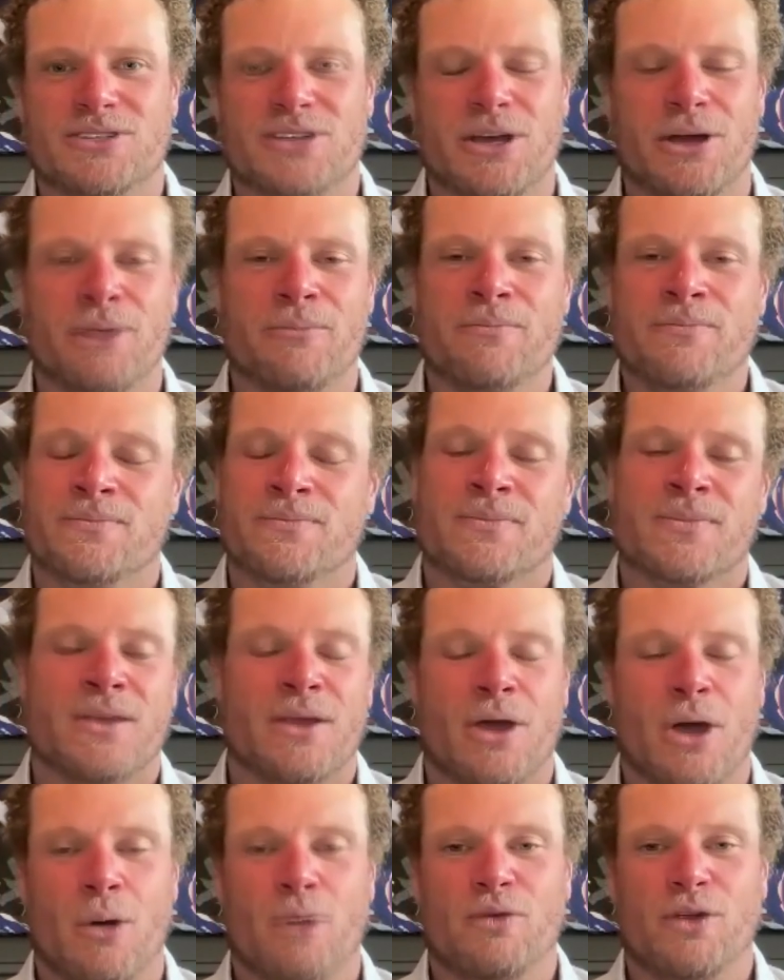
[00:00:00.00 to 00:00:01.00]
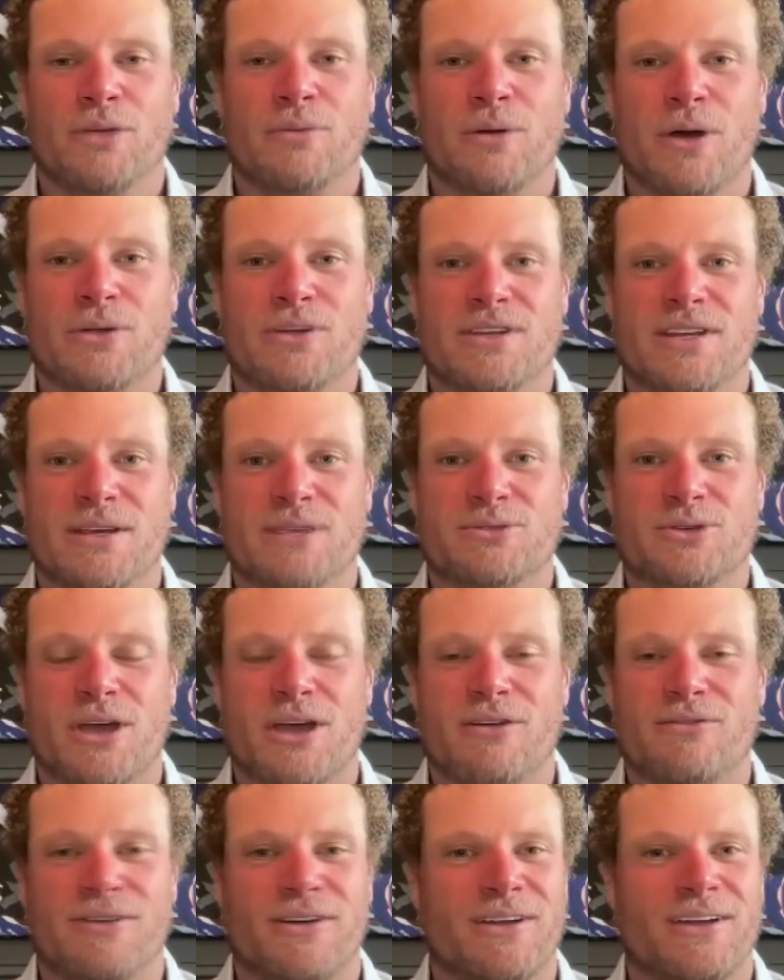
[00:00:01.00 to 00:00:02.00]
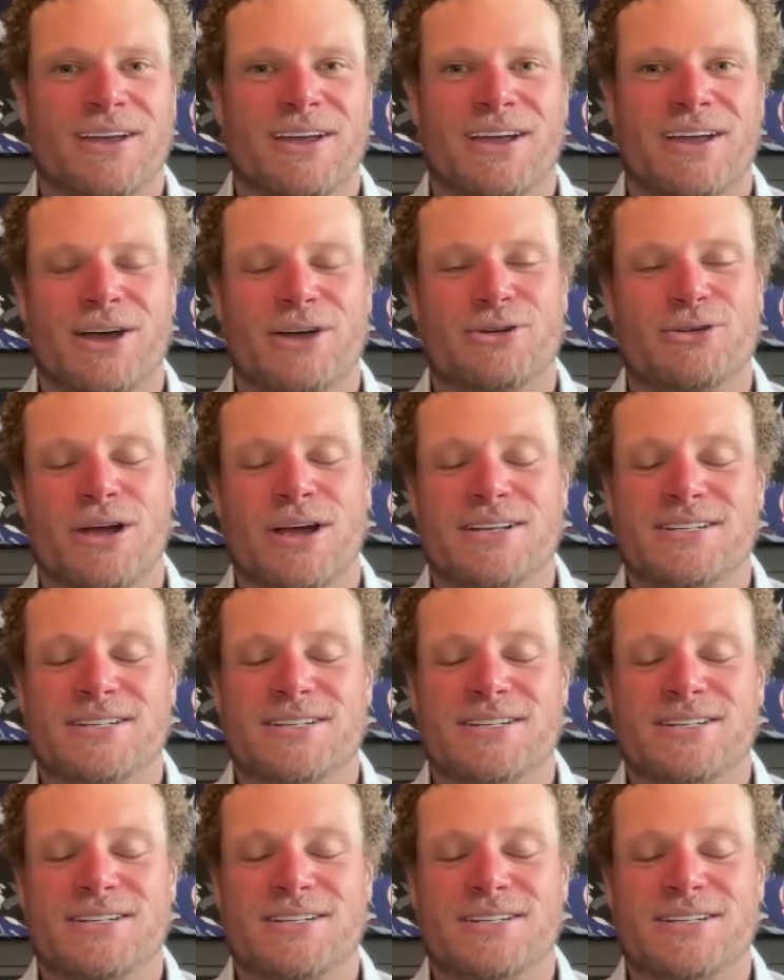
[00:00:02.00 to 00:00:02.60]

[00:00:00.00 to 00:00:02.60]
So hopefully both teams will have a great